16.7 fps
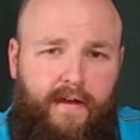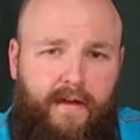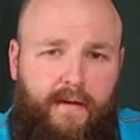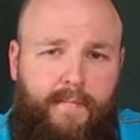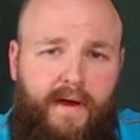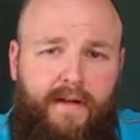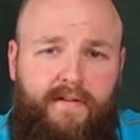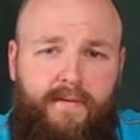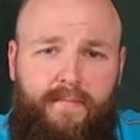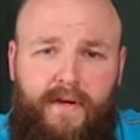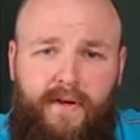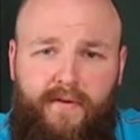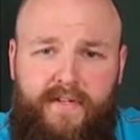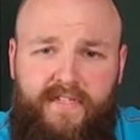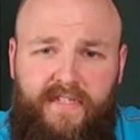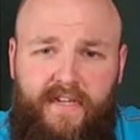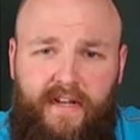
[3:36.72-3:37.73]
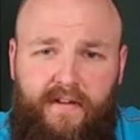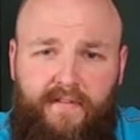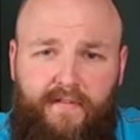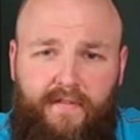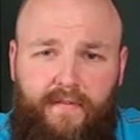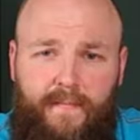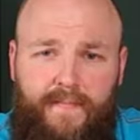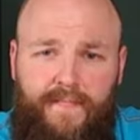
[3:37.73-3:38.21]
About the beer
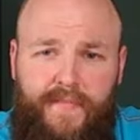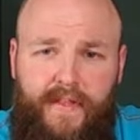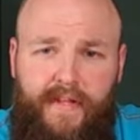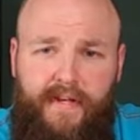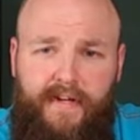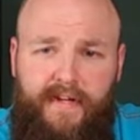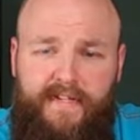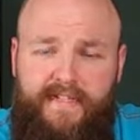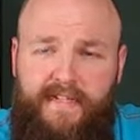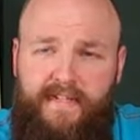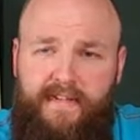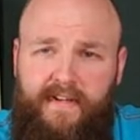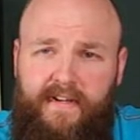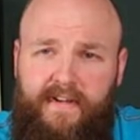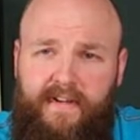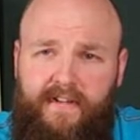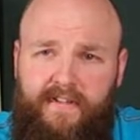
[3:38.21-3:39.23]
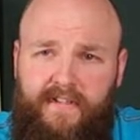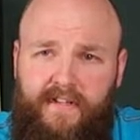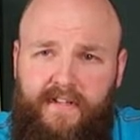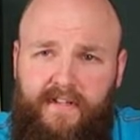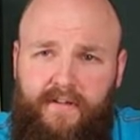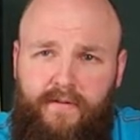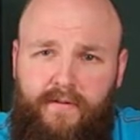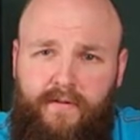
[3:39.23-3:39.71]
itself, like I said, I can't
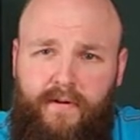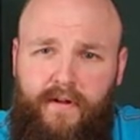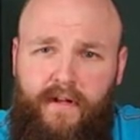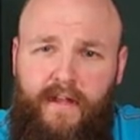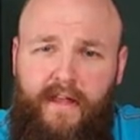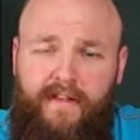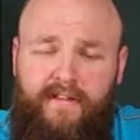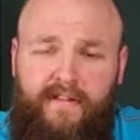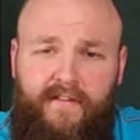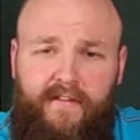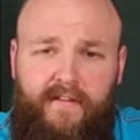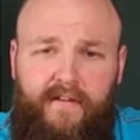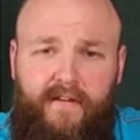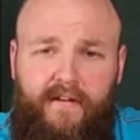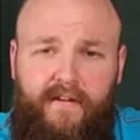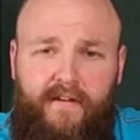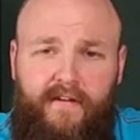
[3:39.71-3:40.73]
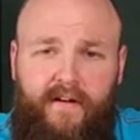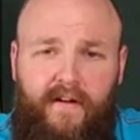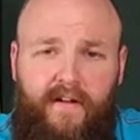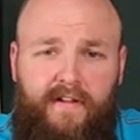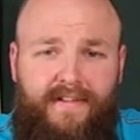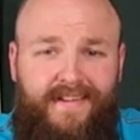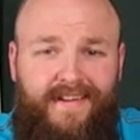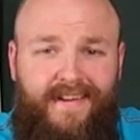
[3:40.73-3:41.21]
tell you a lot. Uh,
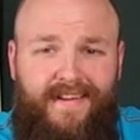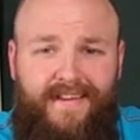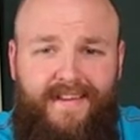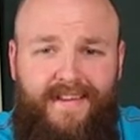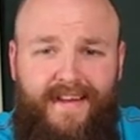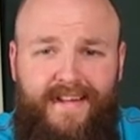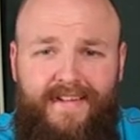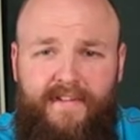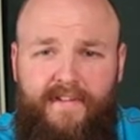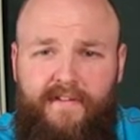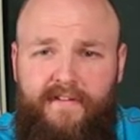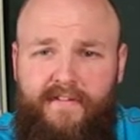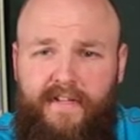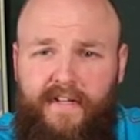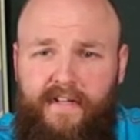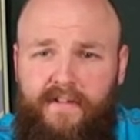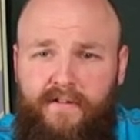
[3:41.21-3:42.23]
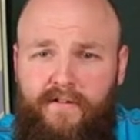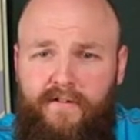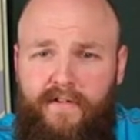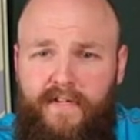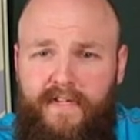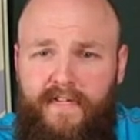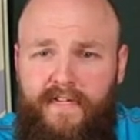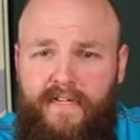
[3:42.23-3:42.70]
all that I can tell you
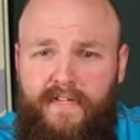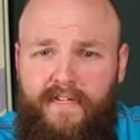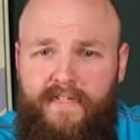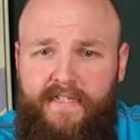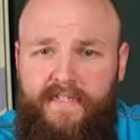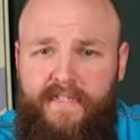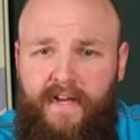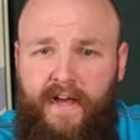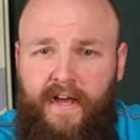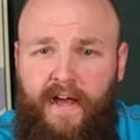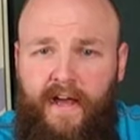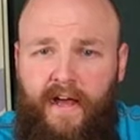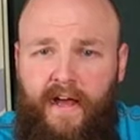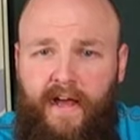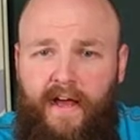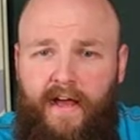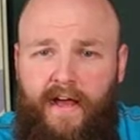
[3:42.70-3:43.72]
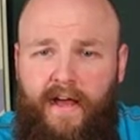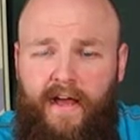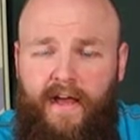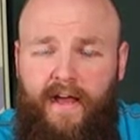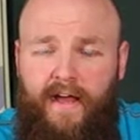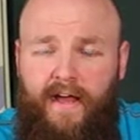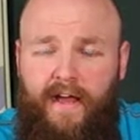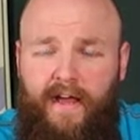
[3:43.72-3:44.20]
is
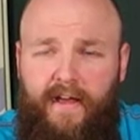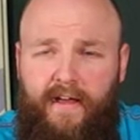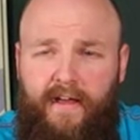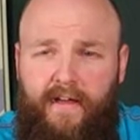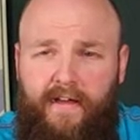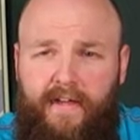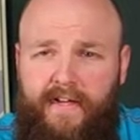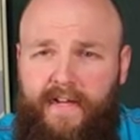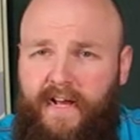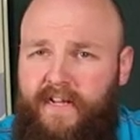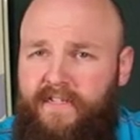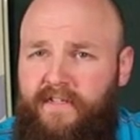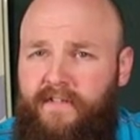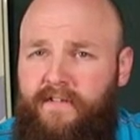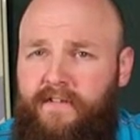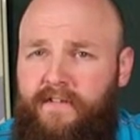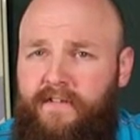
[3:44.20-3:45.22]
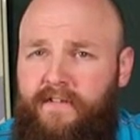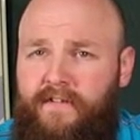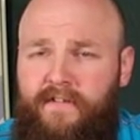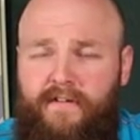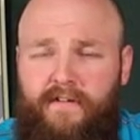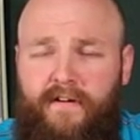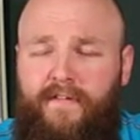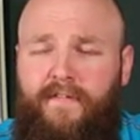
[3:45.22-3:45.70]
it has a,
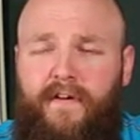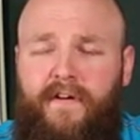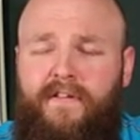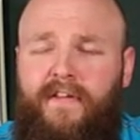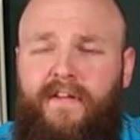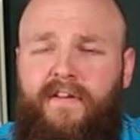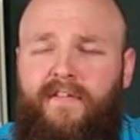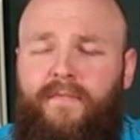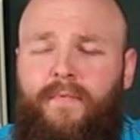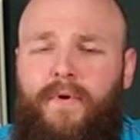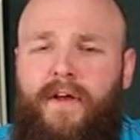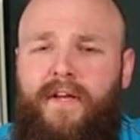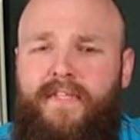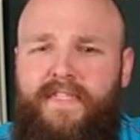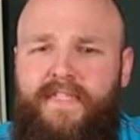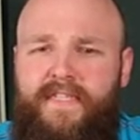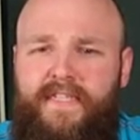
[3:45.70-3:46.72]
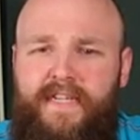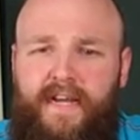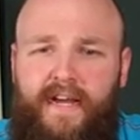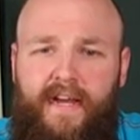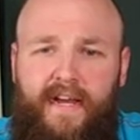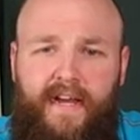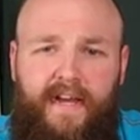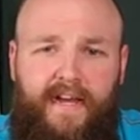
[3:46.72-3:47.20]
a fuck ton of prizes
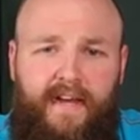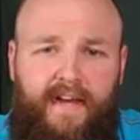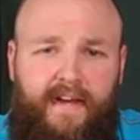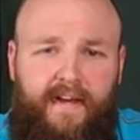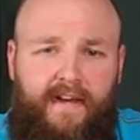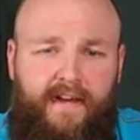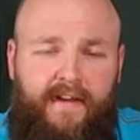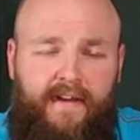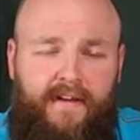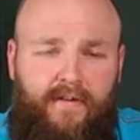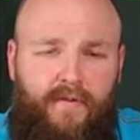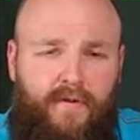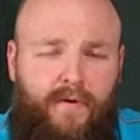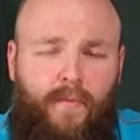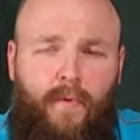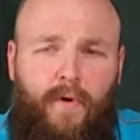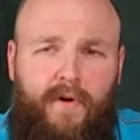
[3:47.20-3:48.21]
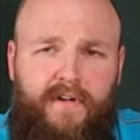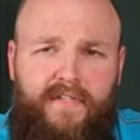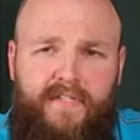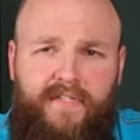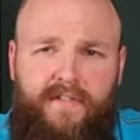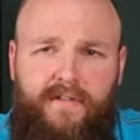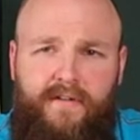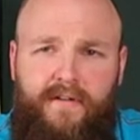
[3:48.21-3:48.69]
uh, or
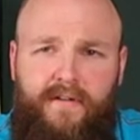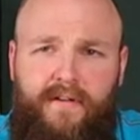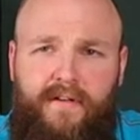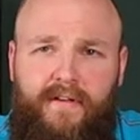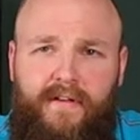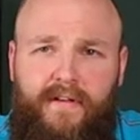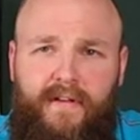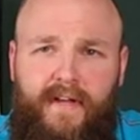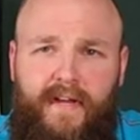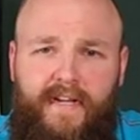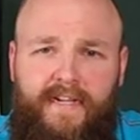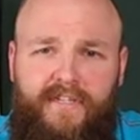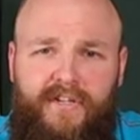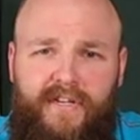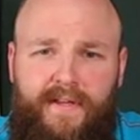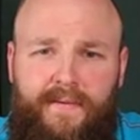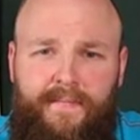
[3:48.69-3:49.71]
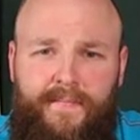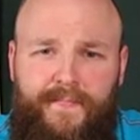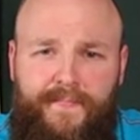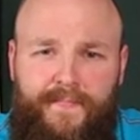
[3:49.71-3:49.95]
awards, actually.